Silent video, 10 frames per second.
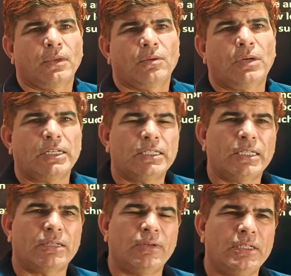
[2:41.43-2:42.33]
What is
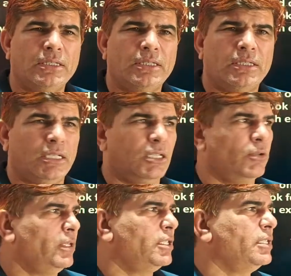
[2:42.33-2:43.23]
sequence?
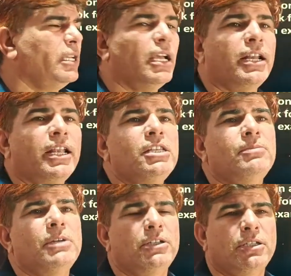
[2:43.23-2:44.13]
Sequence is an
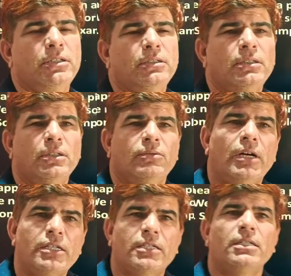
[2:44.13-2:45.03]
arrangement.
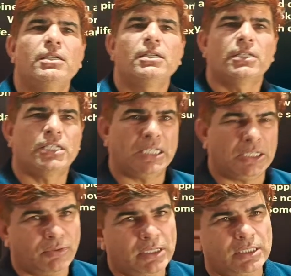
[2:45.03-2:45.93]
What's
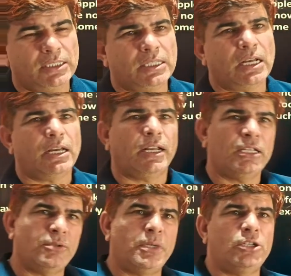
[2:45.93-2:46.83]
sequence? Is the
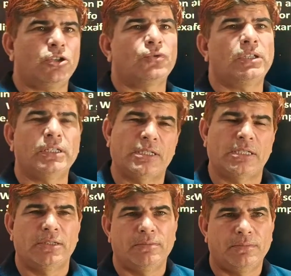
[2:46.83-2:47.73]
arrangement of
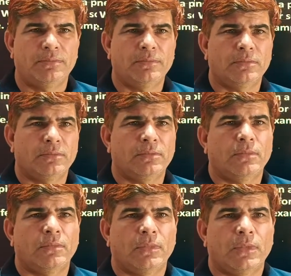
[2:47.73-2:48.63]
things
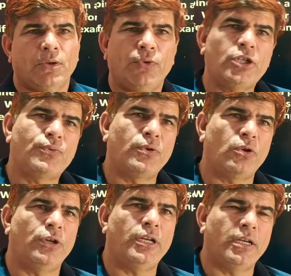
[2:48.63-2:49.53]
which
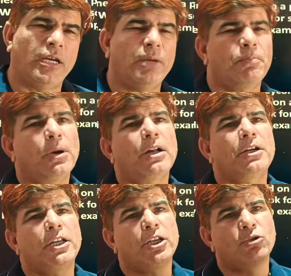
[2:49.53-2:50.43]
following a
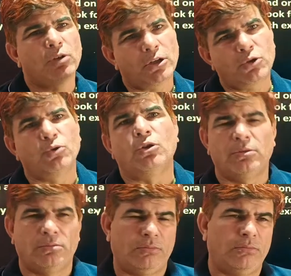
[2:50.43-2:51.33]
particular
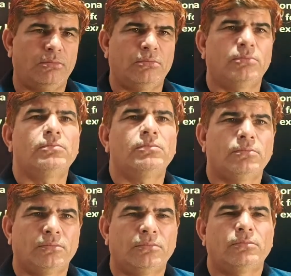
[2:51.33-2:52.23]
rule.
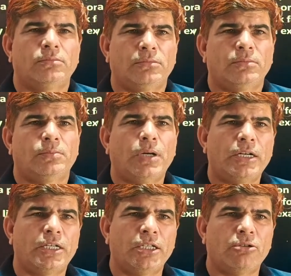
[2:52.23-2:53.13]

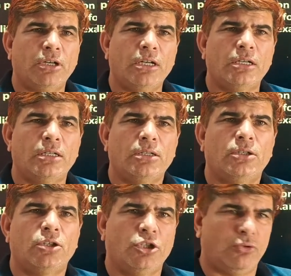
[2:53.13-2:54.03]
Particular
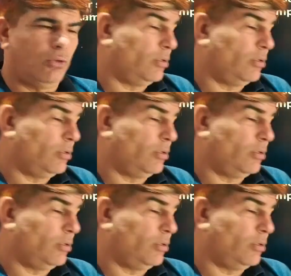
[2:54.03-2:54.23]
rule.